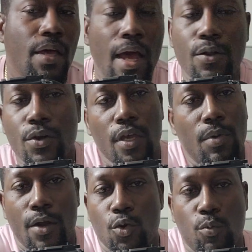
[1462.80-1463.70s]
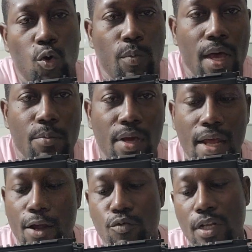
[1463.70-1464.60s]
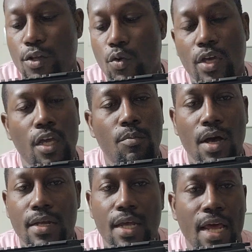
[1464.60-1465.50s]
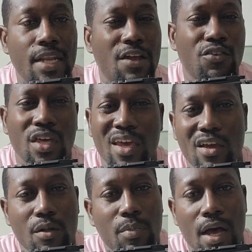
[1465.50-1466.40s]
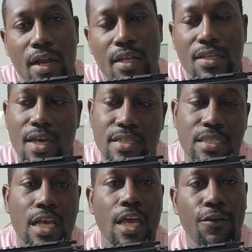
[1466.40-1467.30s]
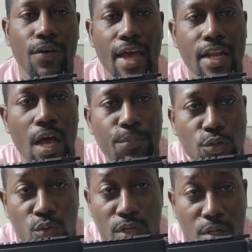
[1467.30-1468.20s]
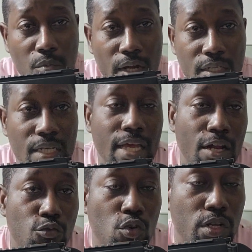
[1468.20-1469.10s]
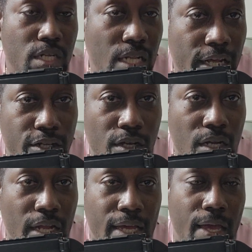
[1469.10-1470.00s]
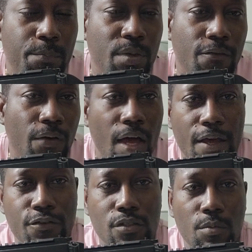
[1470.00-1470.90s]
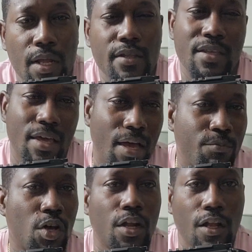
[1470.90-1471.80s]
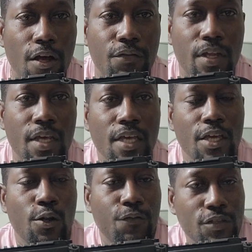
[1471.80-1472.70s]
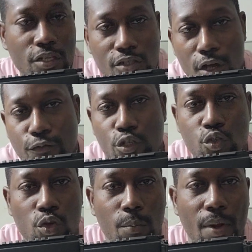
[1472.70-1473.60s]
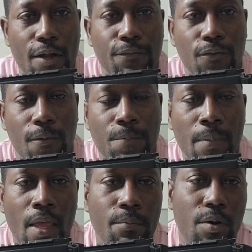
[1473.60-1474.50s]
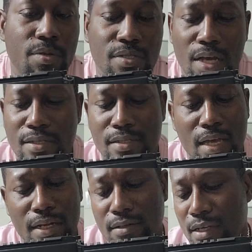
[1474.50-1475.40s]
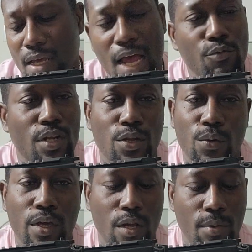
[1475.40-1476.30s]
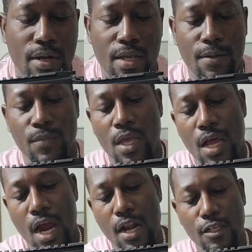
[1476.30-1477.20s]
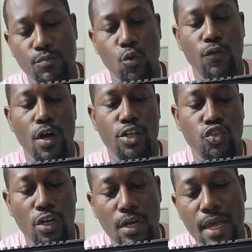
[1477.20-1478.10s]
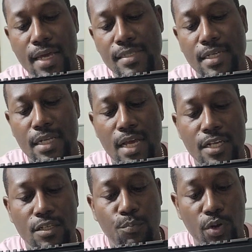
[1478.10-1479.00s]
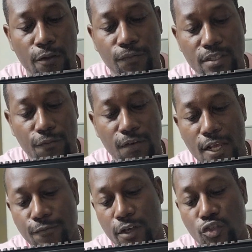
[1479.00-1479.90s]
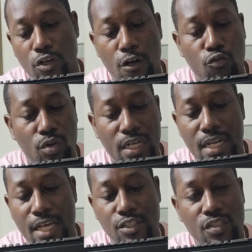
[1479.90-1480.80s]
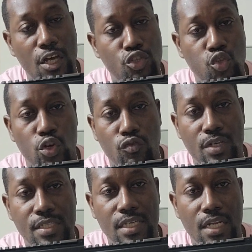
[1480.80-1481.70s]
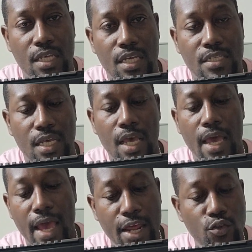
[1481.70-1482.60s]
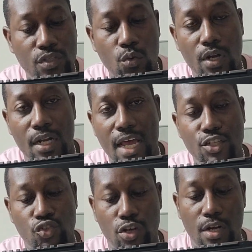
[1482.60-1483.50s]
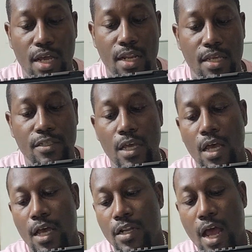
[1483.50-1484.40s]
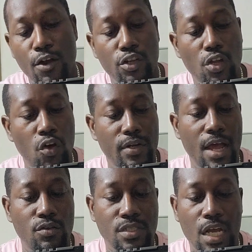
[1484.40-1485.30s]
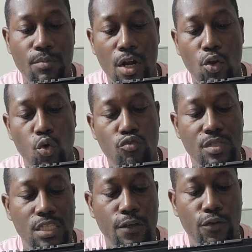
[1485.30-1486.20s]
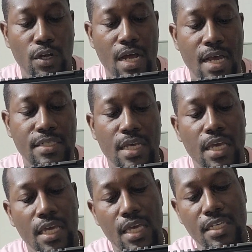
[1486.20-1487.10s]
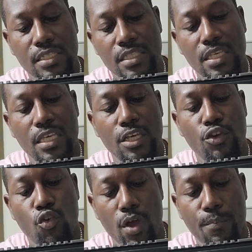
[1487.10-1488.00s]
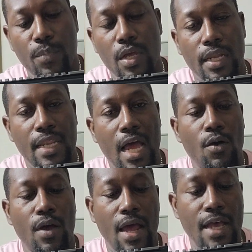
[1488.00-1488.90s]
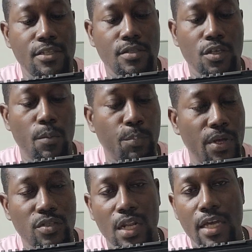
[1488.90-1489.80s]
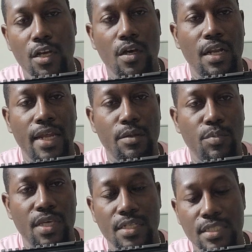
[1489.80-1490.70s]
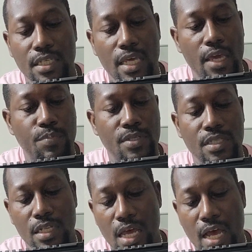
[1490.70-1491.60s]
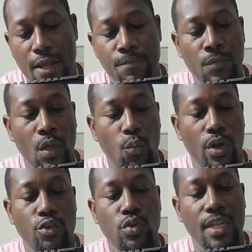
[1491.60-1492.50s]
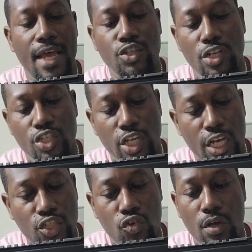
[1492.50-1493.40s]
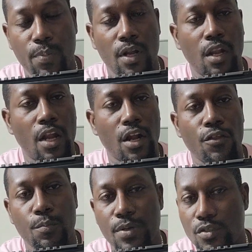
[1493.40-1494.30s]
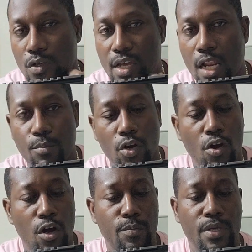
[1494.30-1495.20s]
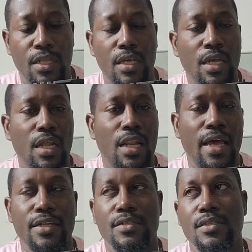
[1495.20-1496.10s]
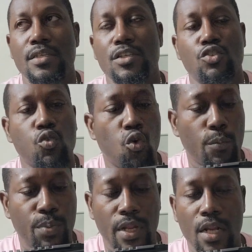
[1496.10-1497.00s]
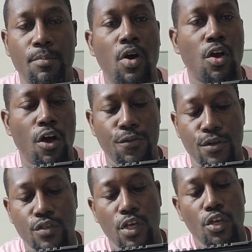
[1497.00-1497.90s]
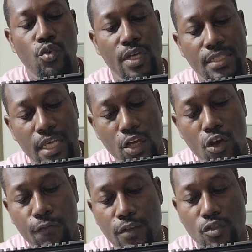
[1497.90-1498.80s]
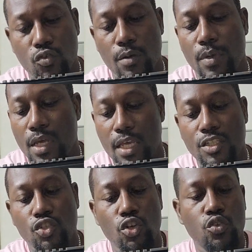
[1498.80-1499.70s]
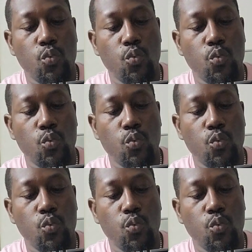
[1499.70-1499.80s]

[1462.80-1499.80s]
I don't care about no blowback, man. I really don't care about that. I never cared about it. Yes, if I had the opportunity to get a roller delayed gun like an MP5 or something like that, yeah, I'm going to love it, if it's a softer shooting platform. But besides that, I really don't care about that. All right, let's move on. The trigger, like I said, guys, it's a flat straight trigger, really nice. You see how short the reset is, and you see what a nice trigger that is. The only downside about a lower receiver, guys, is the grip. Now, as compared to like a gun like the B&T APC9, where you can actually change the grip on a lot other pistol caliber carbine, like the CZ Scorpion and among others, you can take off this grip. It's just